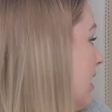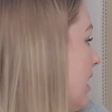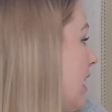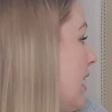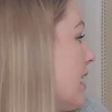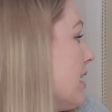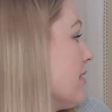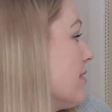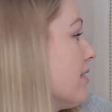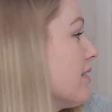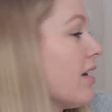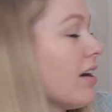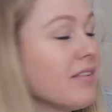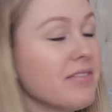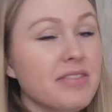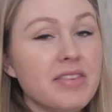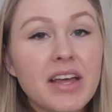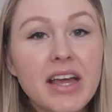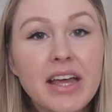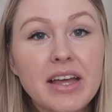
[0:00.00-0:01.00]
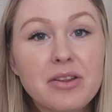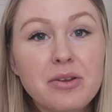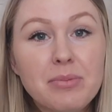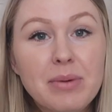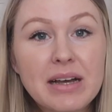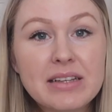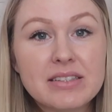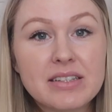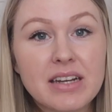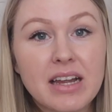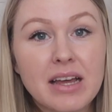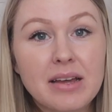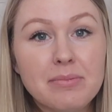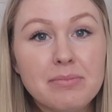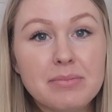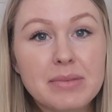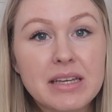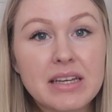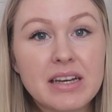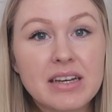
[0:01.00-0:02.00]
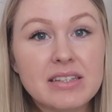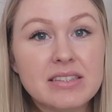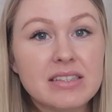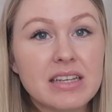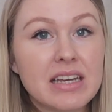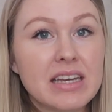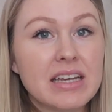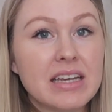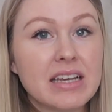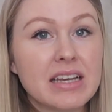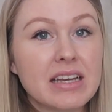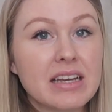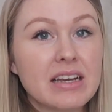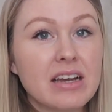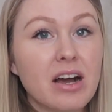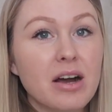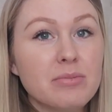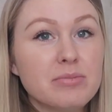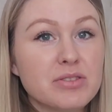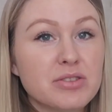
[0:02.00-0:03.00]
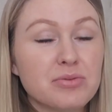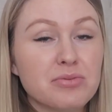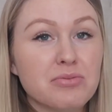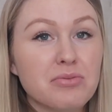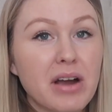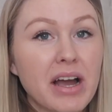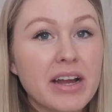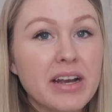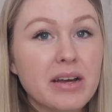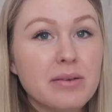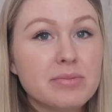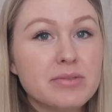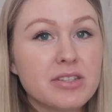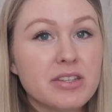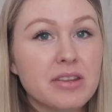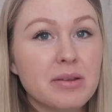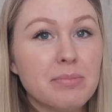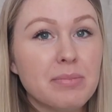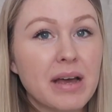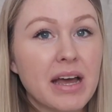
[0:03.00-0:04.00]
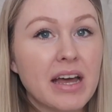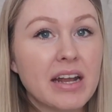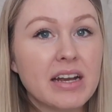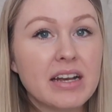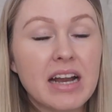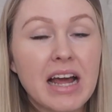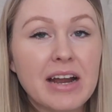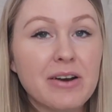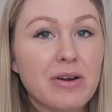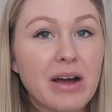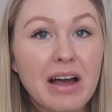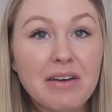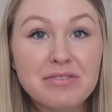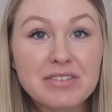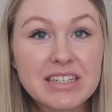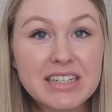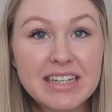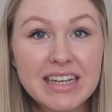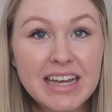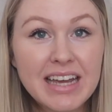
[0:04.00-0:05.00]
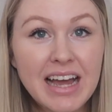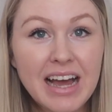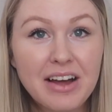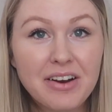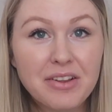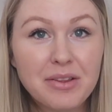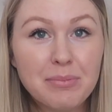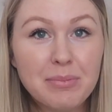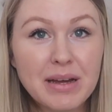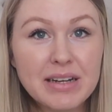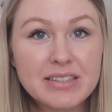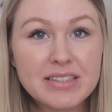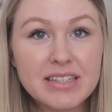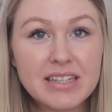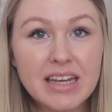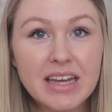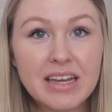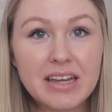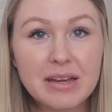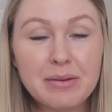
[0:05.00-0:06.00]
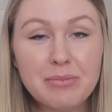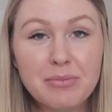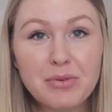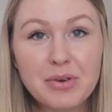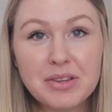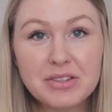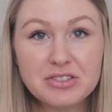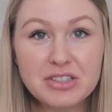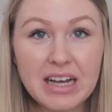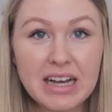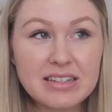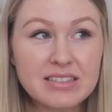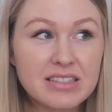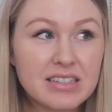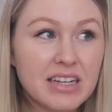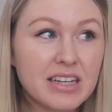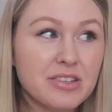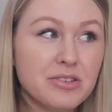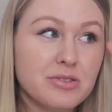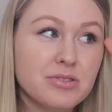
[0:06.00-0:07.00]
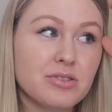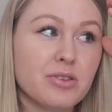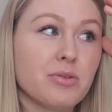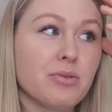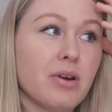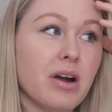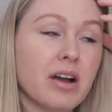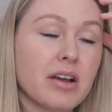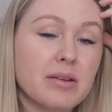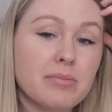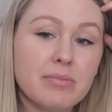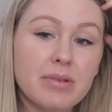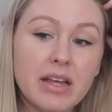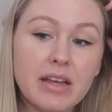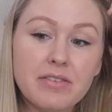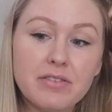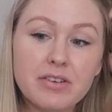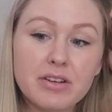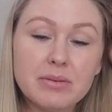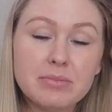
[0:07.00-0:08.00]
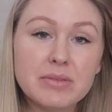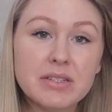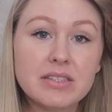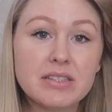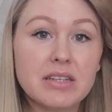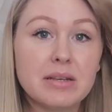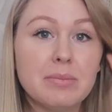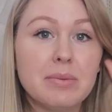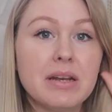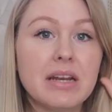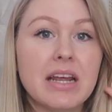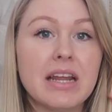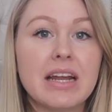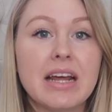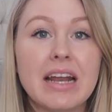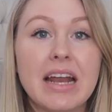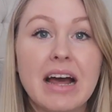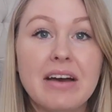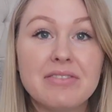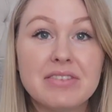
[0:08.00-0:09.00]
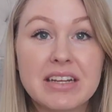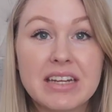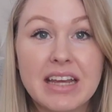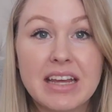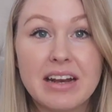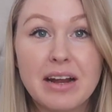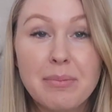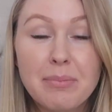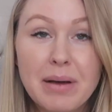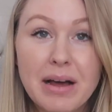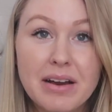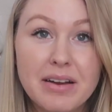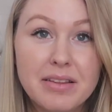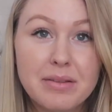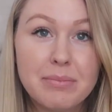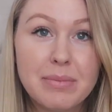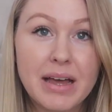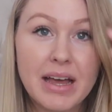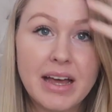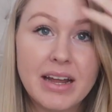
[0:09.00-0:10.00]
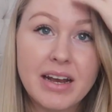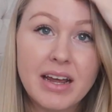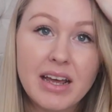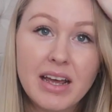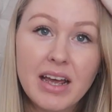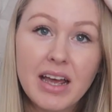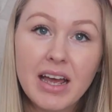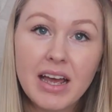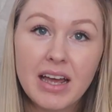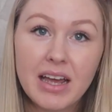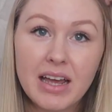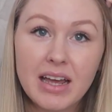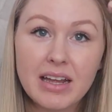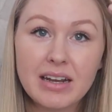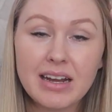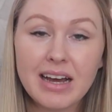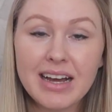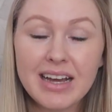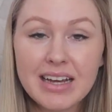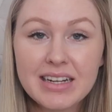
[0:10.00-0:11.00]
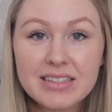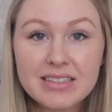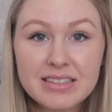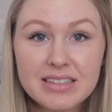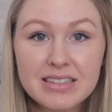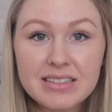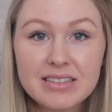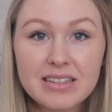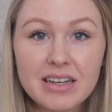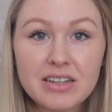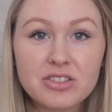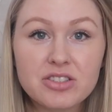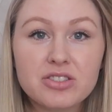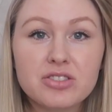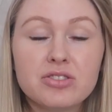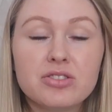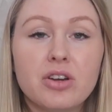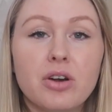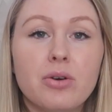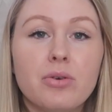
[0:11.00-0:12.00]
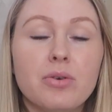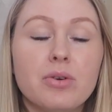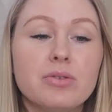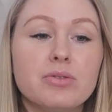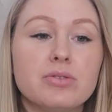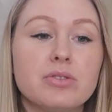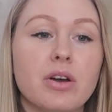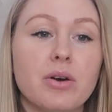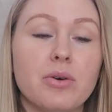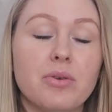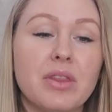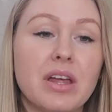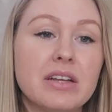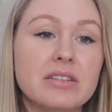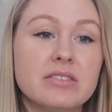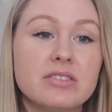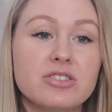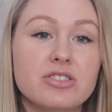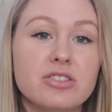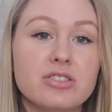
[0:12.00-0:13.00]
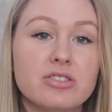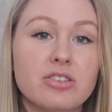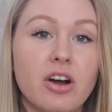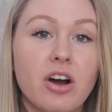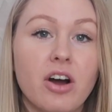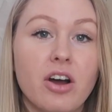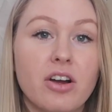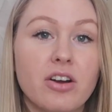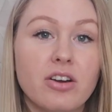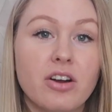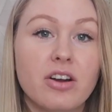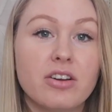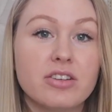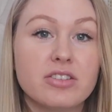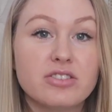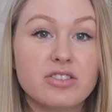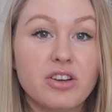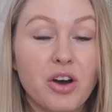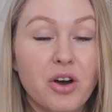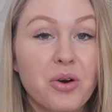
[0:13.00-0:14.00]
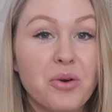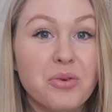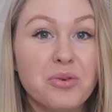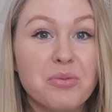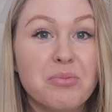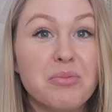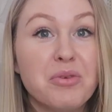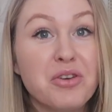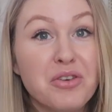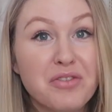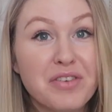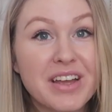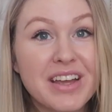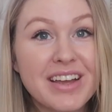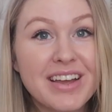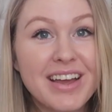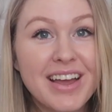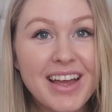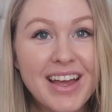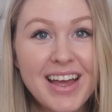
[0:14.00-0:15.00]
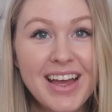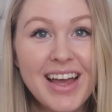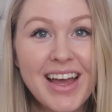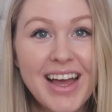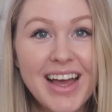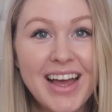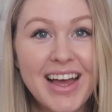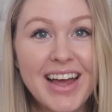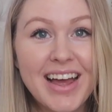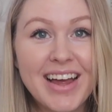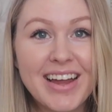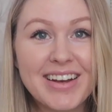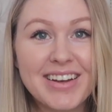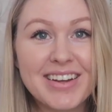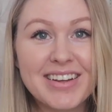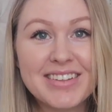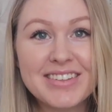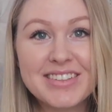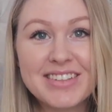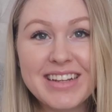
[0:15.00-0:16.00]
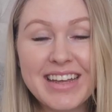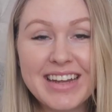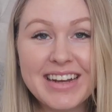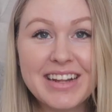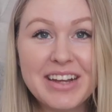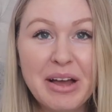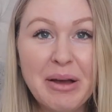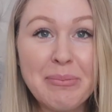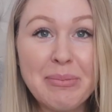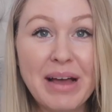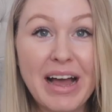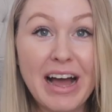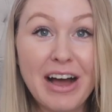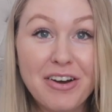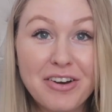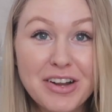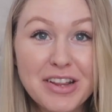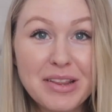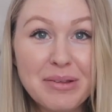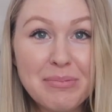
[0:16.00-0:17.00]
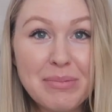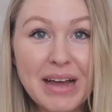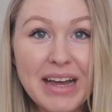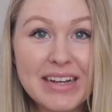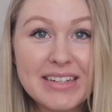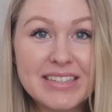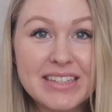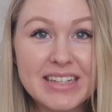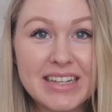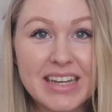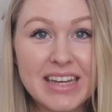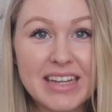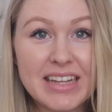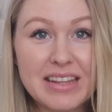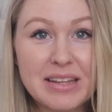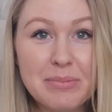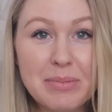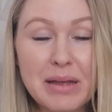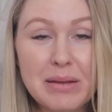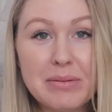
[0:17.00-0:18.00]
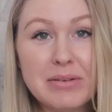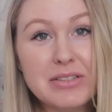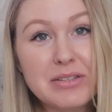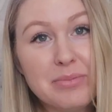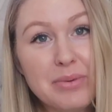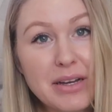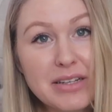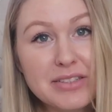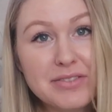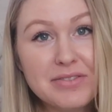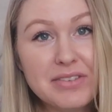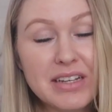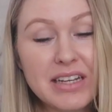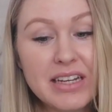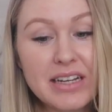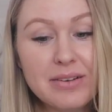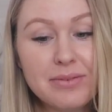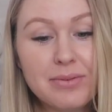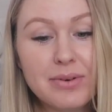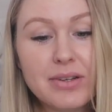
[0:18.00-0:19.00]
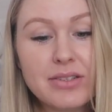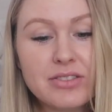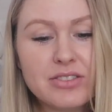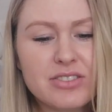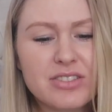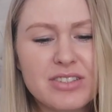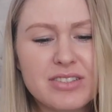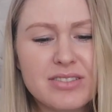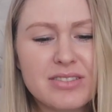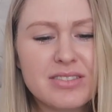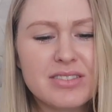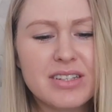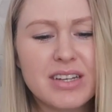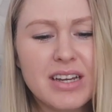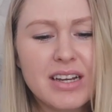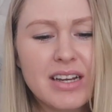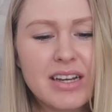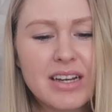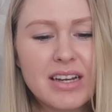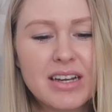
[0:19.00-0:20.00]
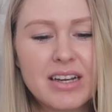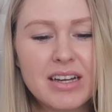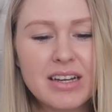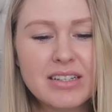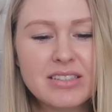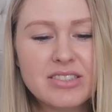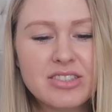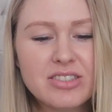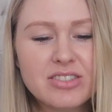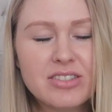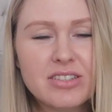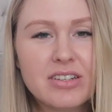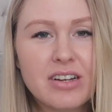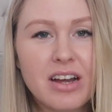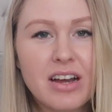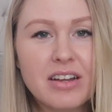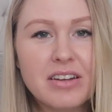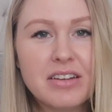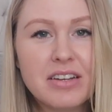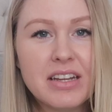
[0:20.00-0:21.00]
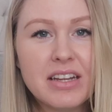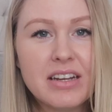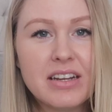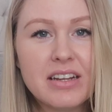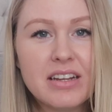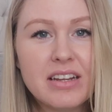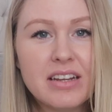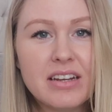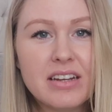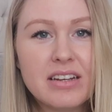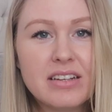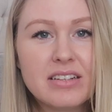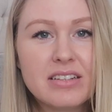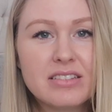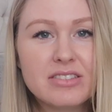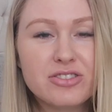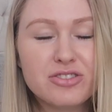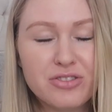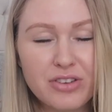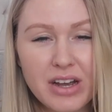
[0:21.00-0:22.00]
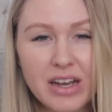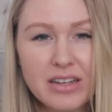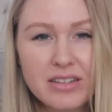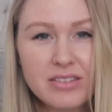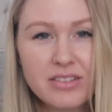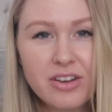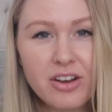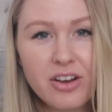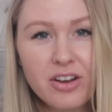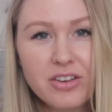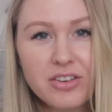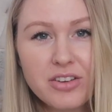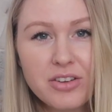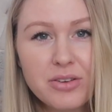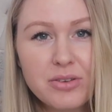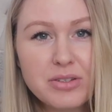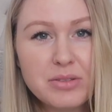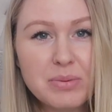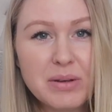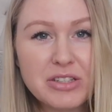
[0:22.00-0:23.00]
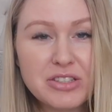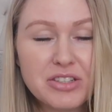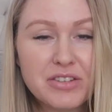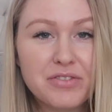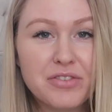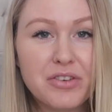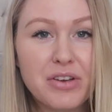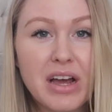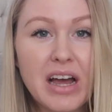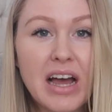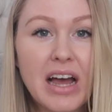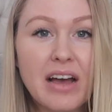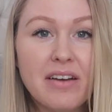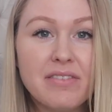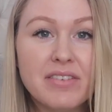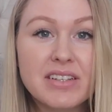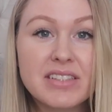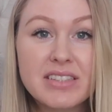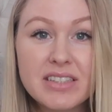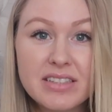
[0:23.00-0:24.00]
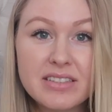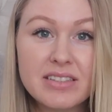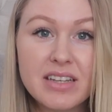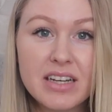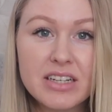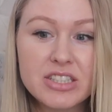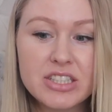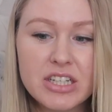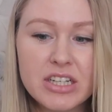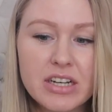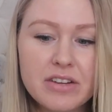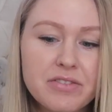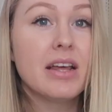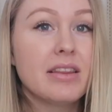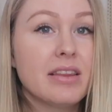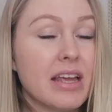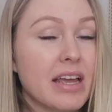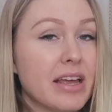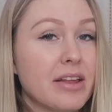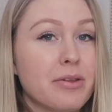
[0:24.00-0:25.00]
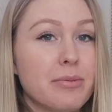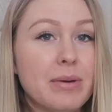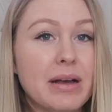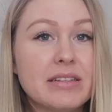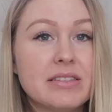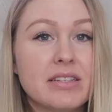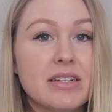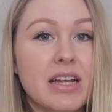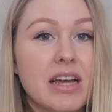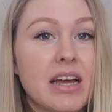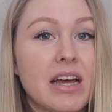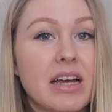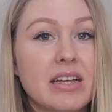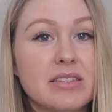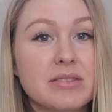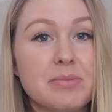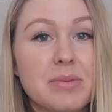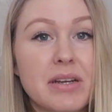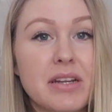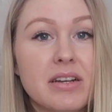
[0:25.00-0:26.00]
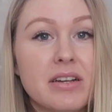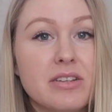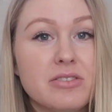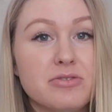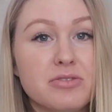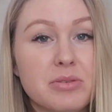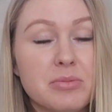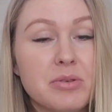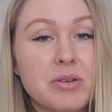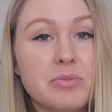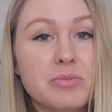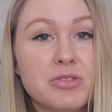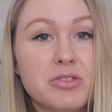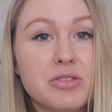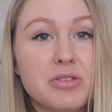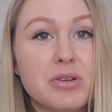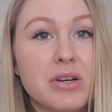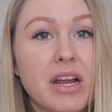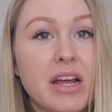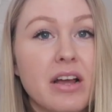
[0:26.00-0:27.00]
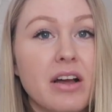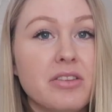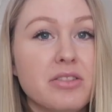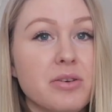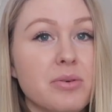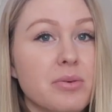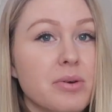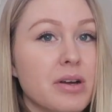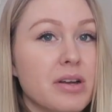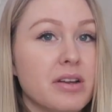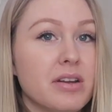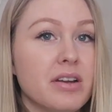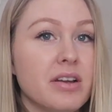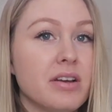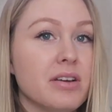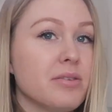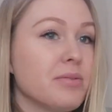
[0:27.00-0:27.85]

I love the Halo Bassinet because it comes right up to the bed and I don't have to get out of the bed to get him. With Jackson, I used the rock and play for him to sleep in, and I'd have to get up out of the bed, and I had a C-section so that's just hard on its own, moving. And getting up out of the bed to get the baby to breastfeed was just, it's just an unneeded stress on you, especially if you have a C-section. The Halo Bassinet has been a dream come true, and I got the one